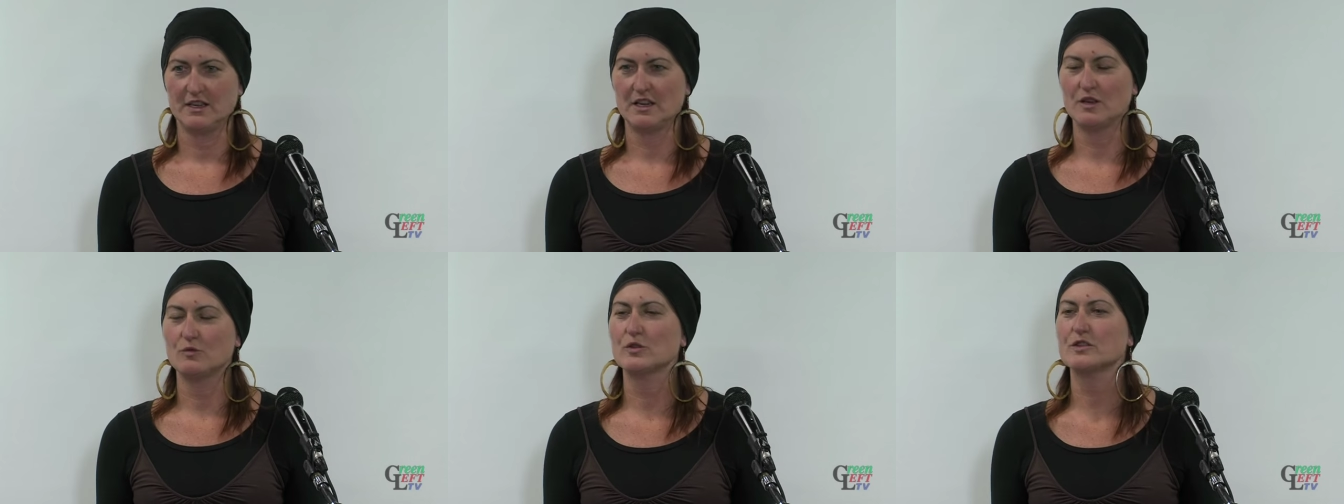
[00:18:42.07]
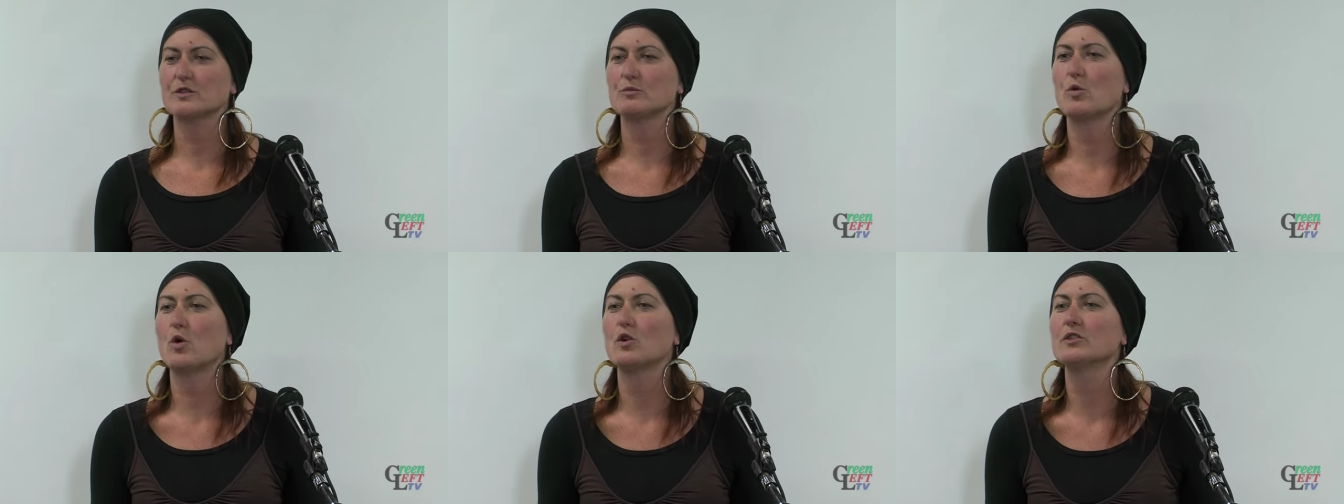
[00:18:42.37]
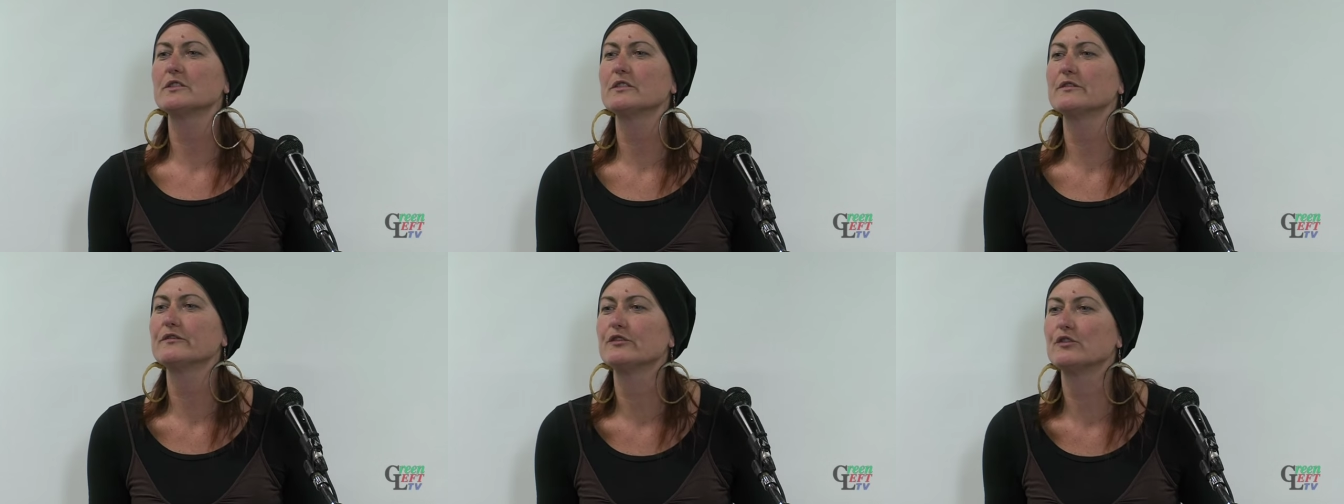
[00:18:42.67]
He was a
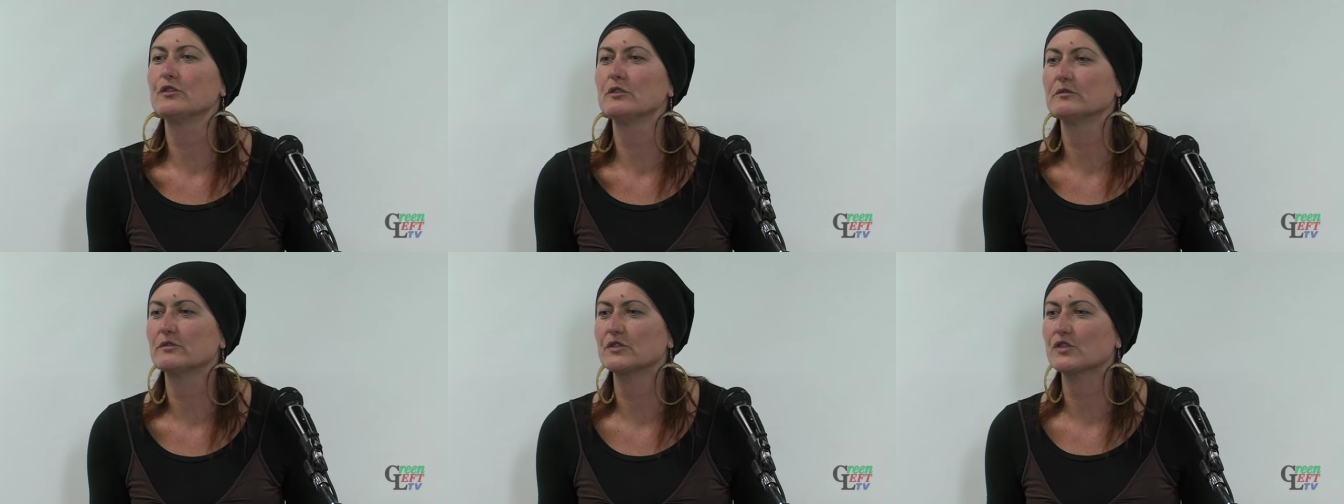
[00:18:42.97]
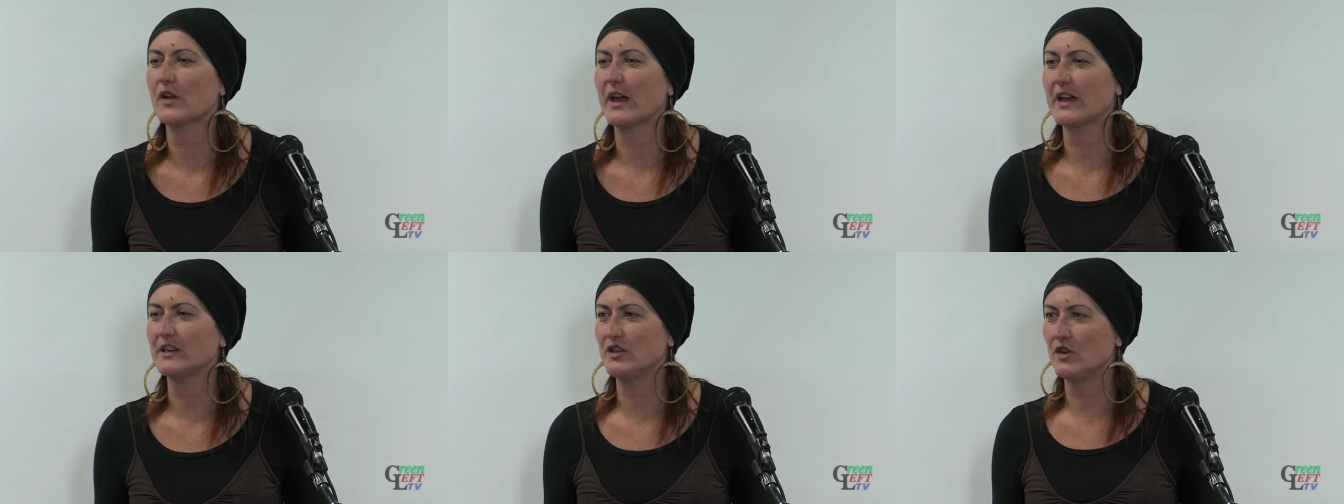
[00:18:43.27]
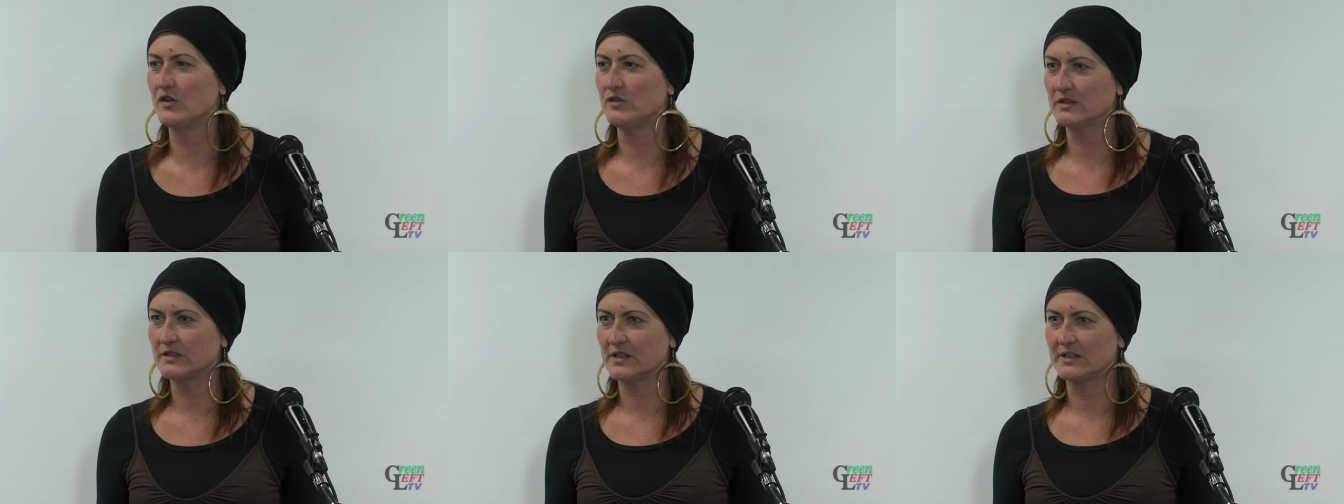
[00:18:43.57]
wonderful trade
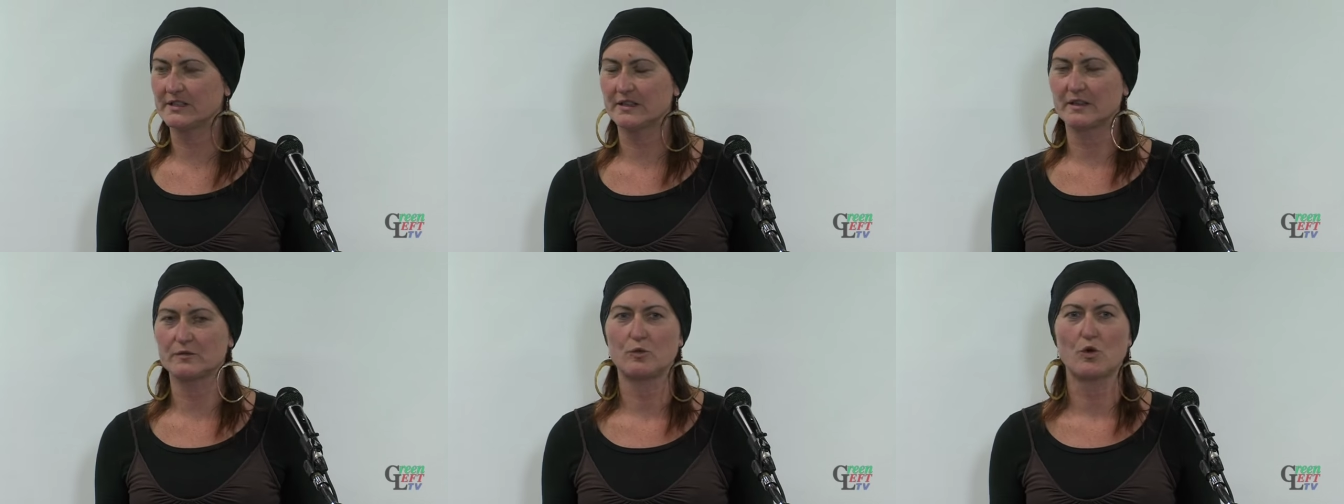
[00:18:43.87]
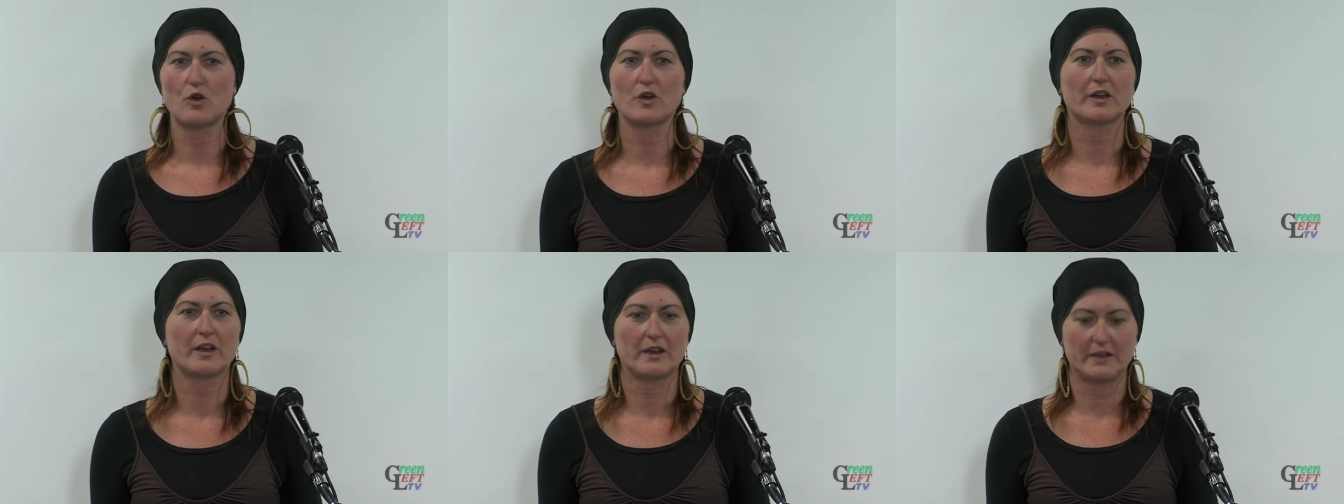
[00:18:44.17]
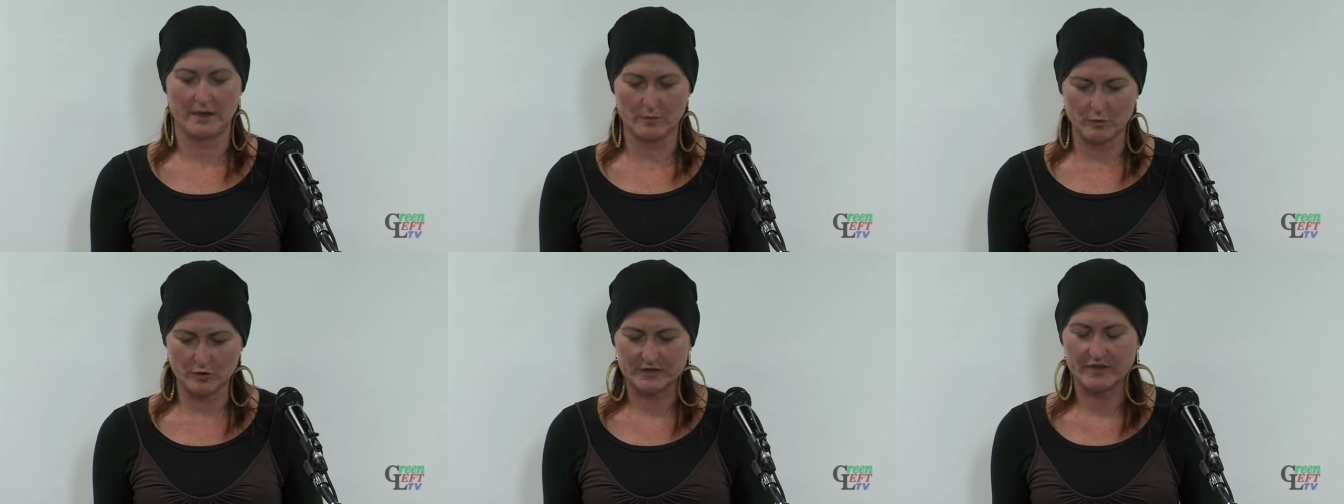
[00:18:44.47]
unionist at work,
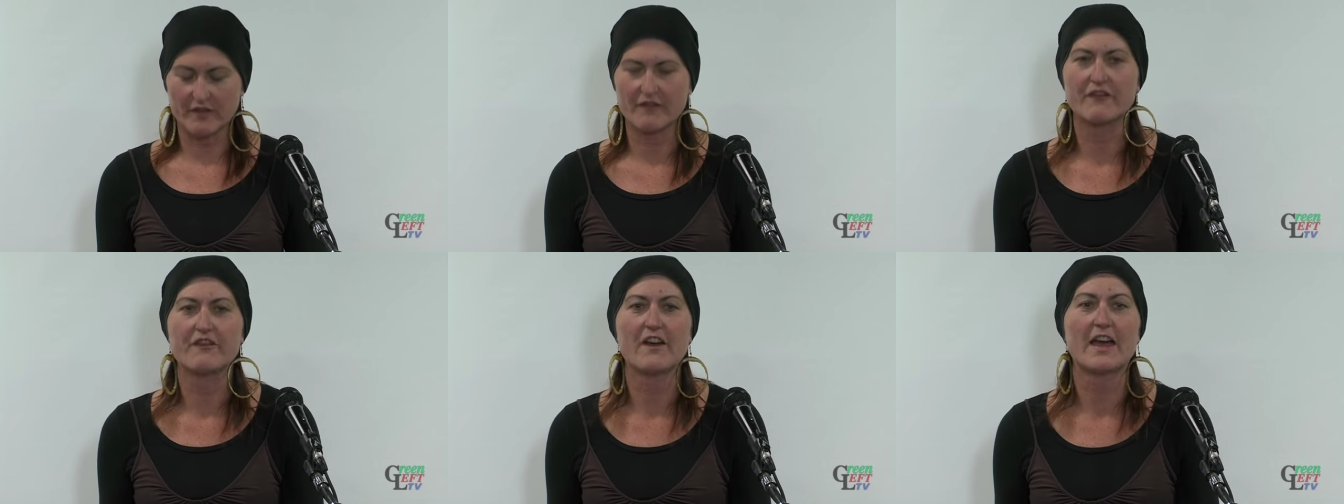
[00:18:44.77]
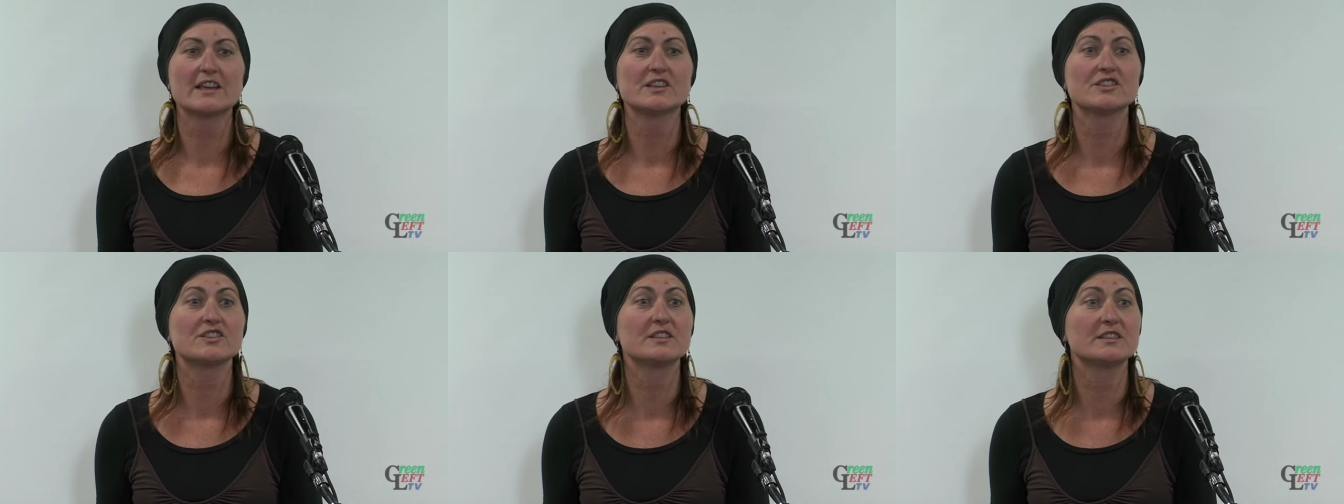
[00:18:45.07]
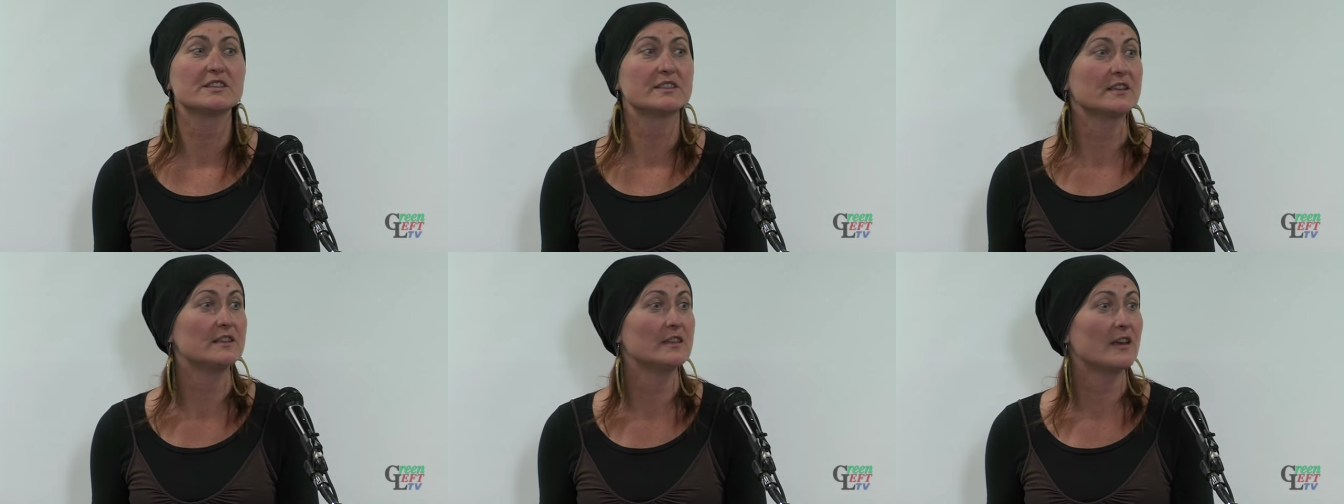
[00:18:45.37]
and he was a
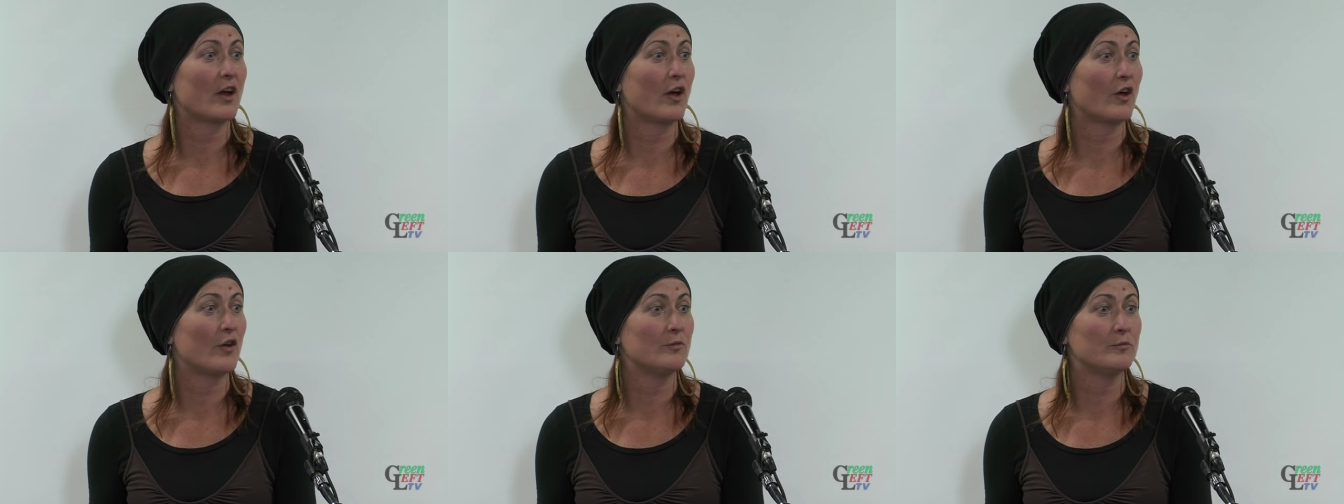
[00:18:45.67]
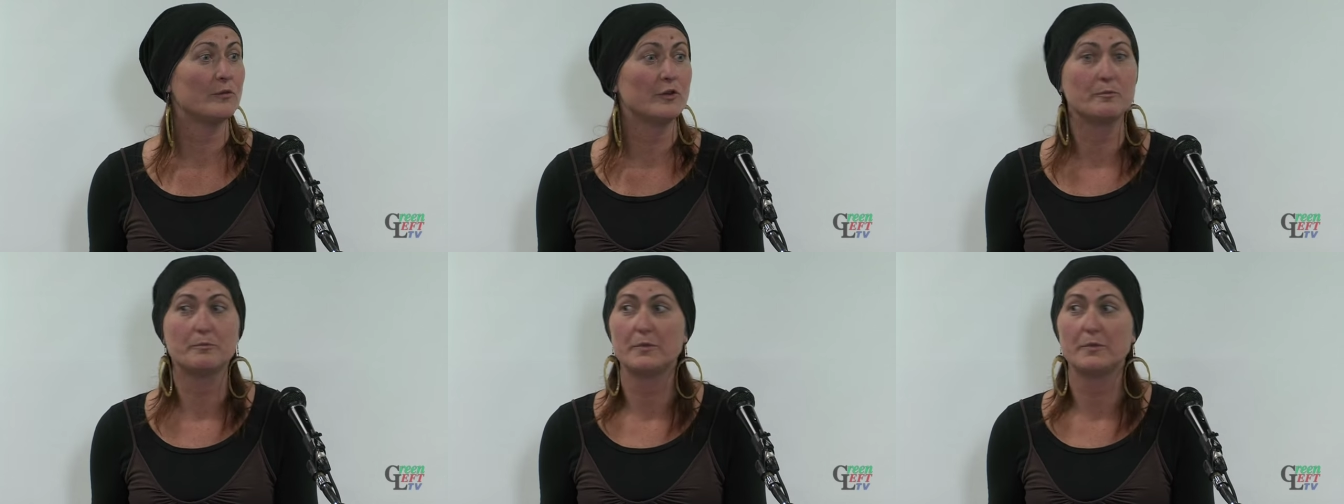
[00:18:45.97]
fascist in the home who